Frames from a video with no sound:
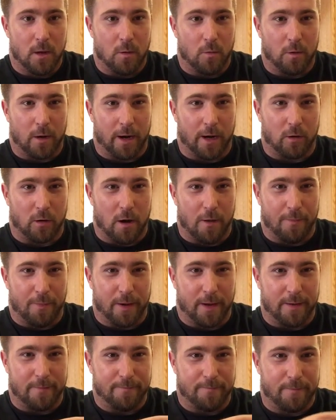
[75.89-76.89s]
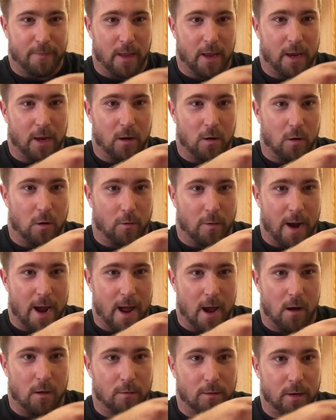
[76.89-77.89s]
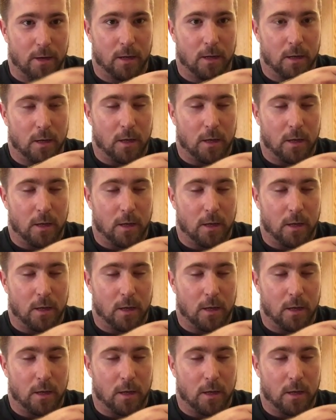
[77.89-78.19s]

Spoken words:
When I grip it and go around,